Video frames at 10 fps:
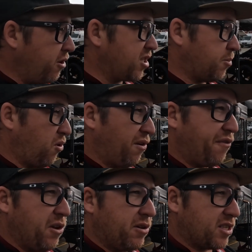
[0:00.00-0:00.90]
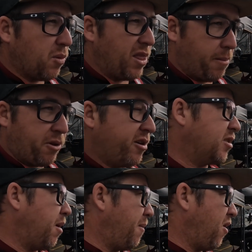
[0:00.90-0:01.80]
Sport field is the one that blows
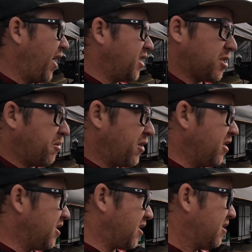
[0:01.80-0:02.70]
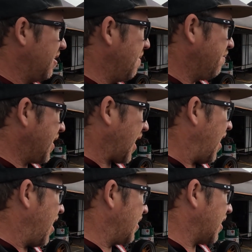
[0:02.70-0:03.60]
my mind, just because the
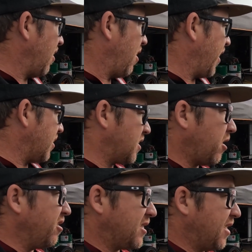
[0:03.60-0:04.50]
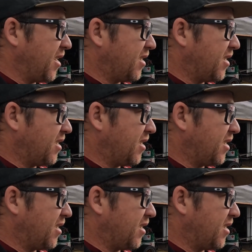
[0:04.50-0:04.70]
cars are like so sick.